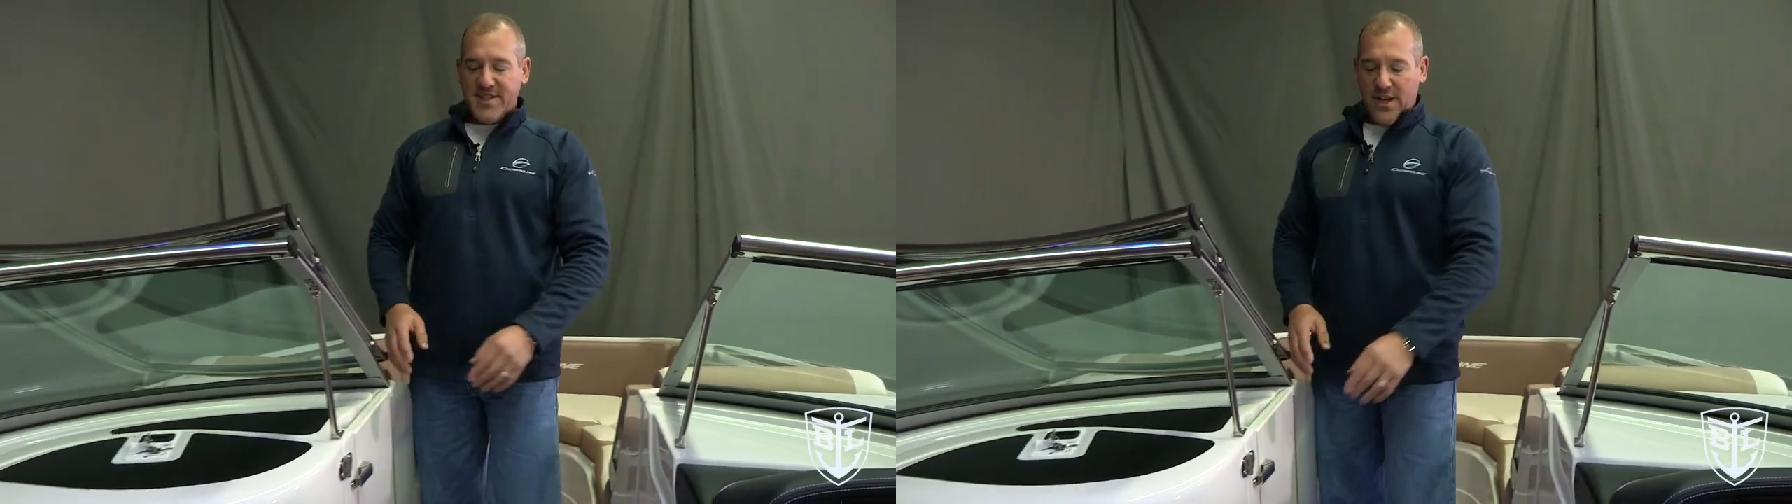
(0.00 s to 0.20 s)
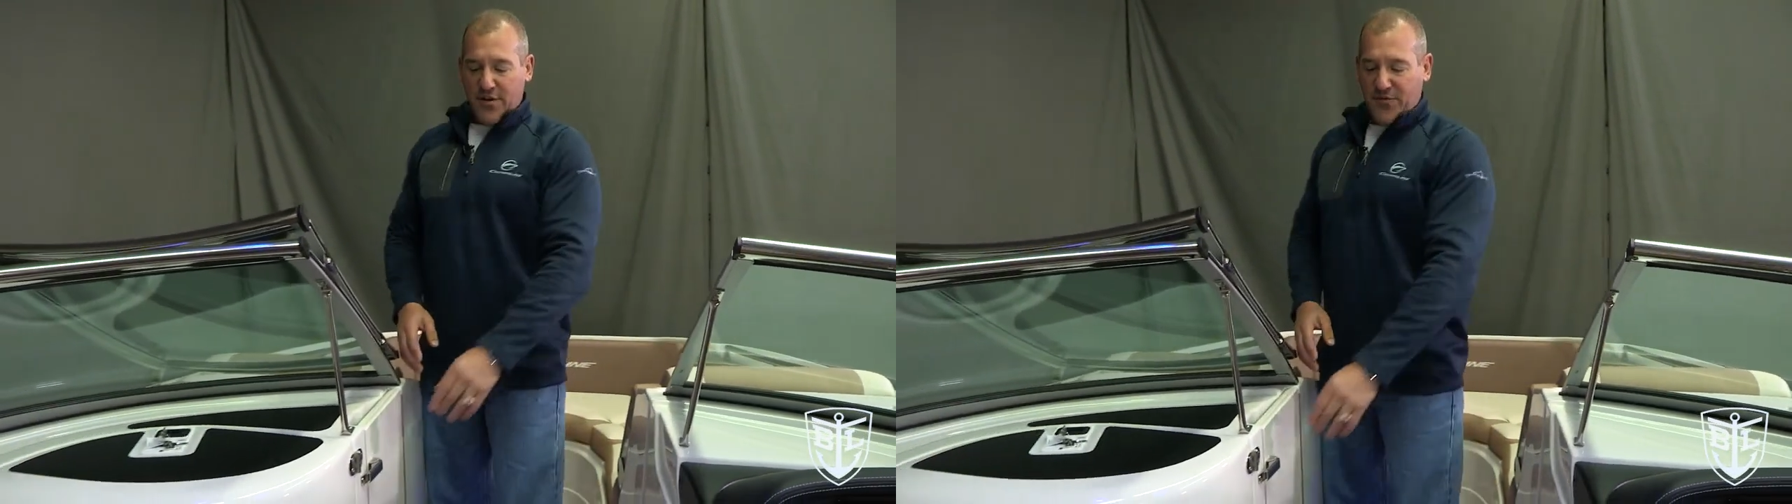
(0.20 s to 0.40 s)

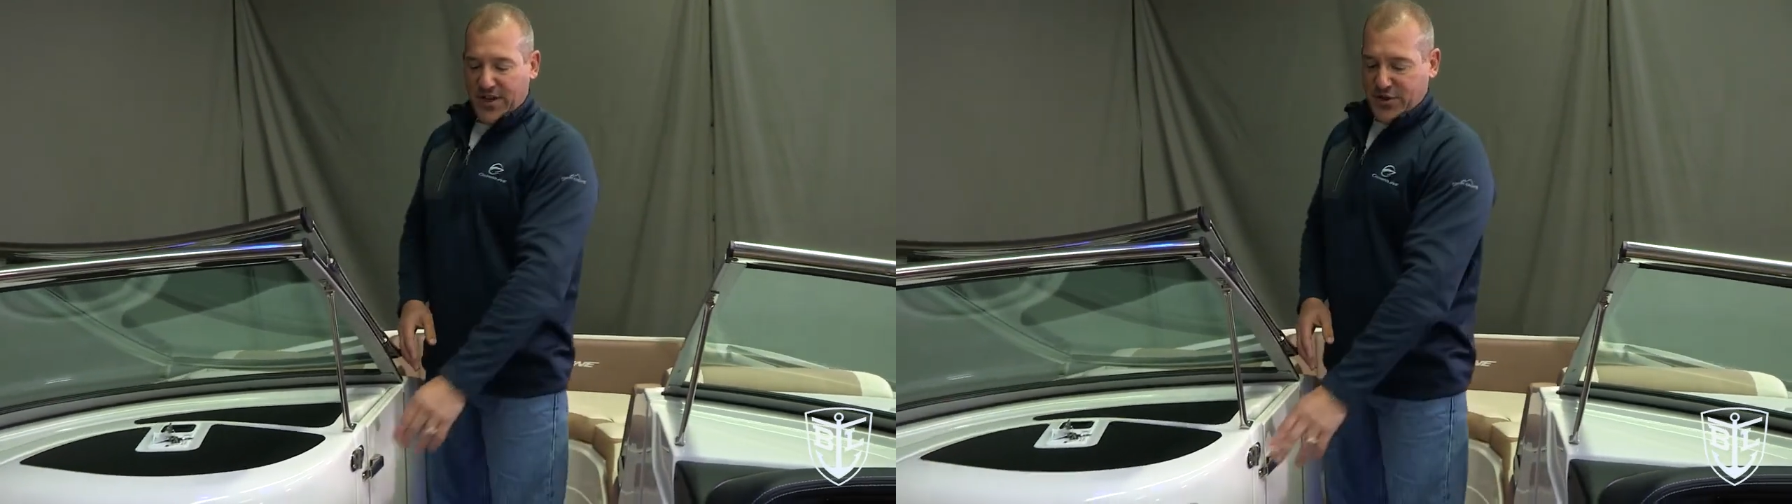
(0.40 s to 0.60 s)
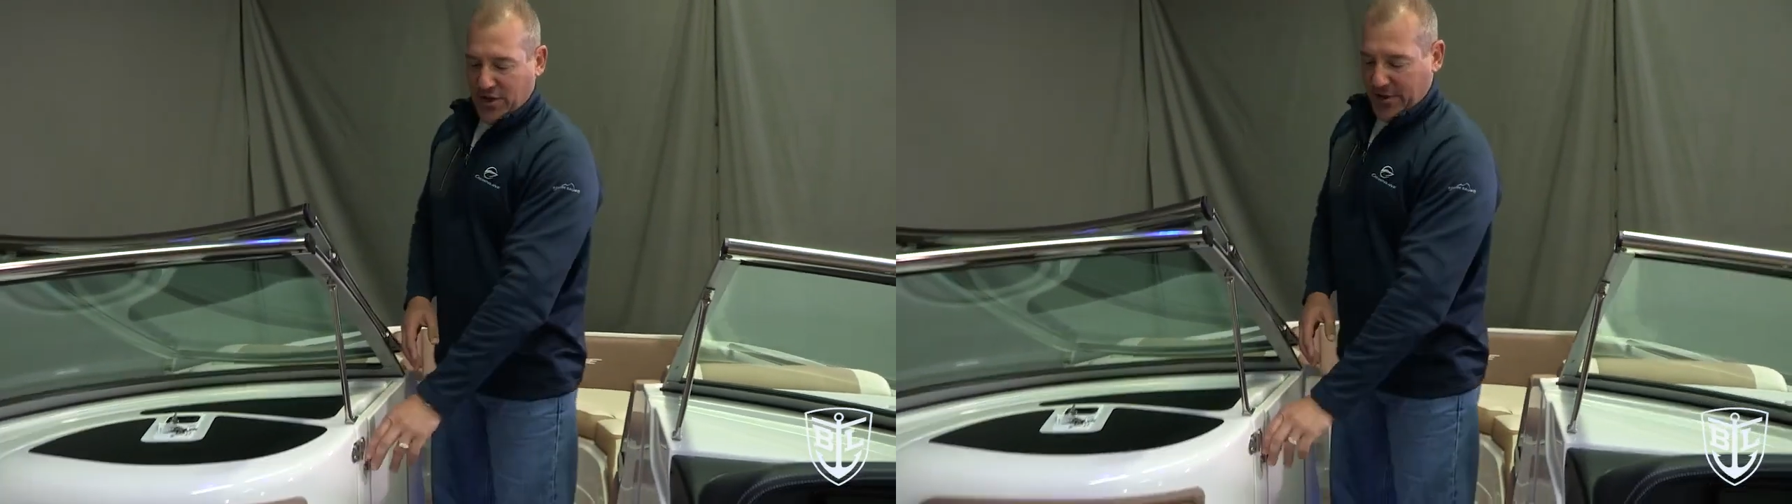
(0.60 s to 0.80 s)
standard
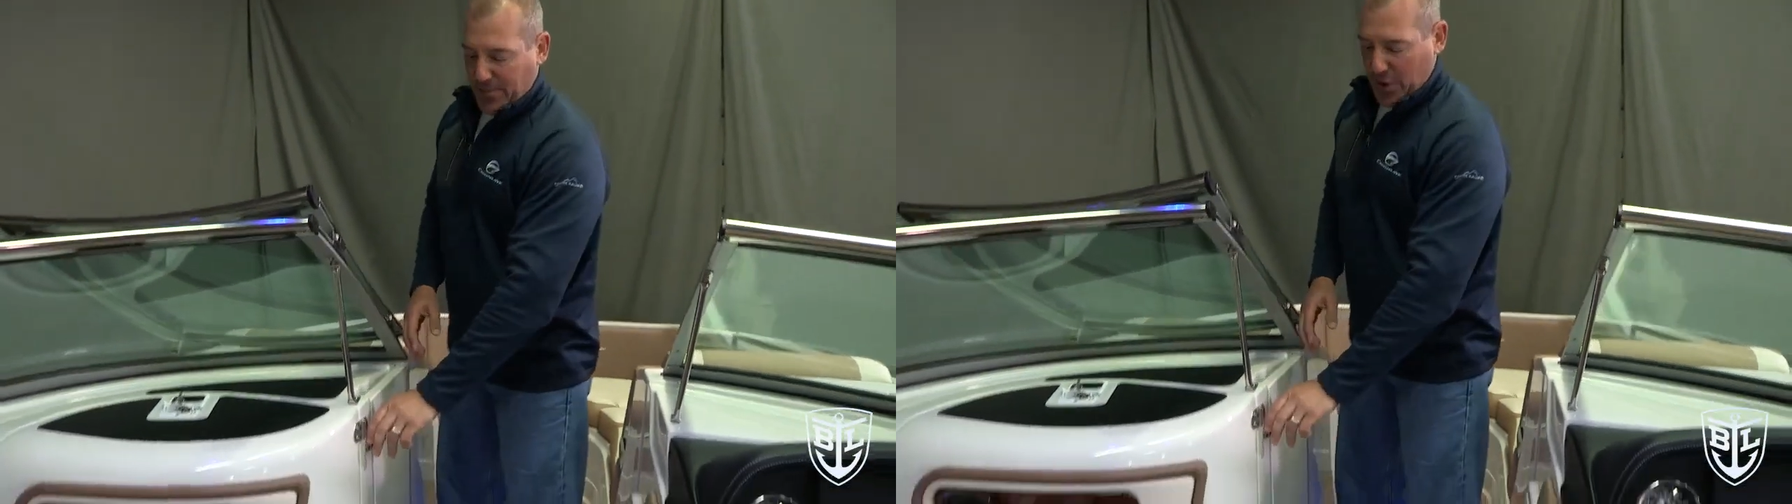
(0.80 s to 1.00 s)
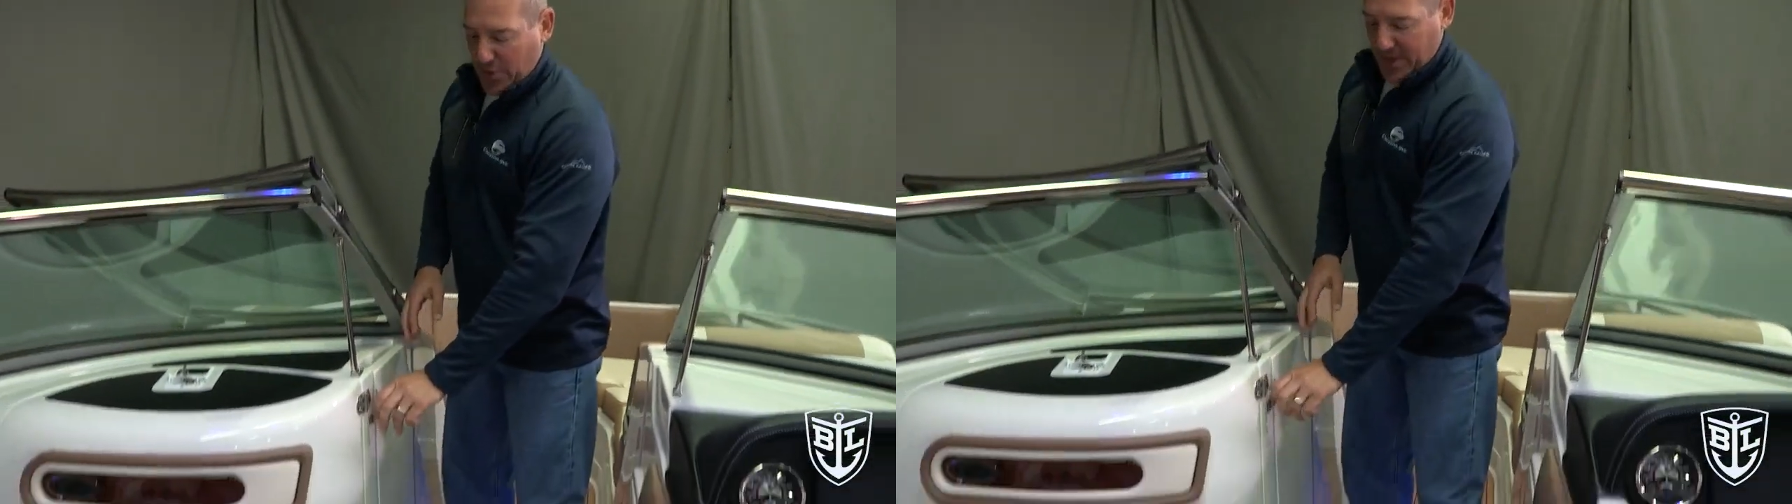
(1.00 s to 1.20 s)
feature on the boat